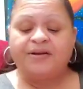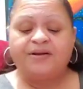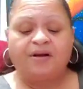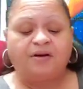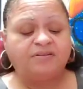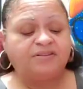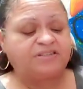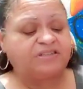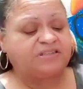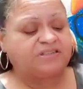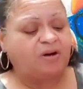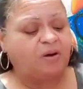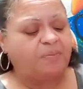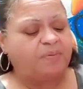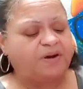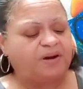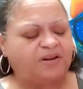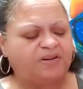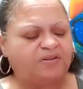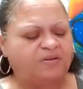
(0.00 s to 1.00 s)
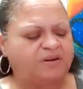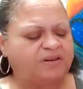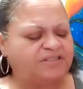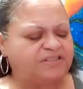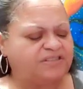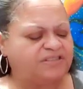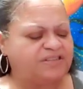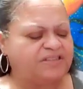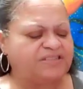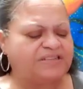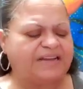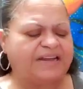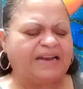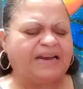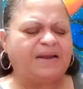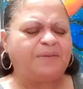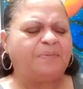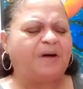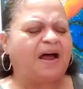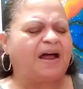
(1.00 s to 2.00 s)
Don't just open the door to just
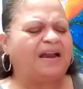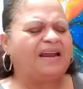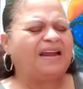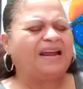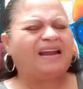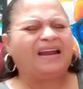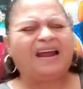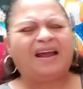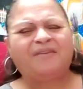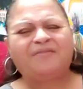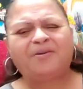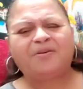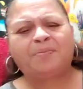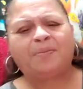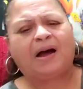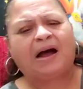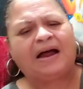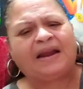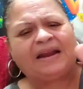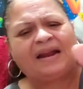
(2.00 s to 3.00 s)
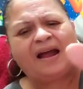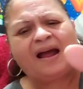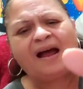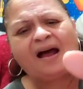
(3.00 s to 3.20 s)
anybody and everybody.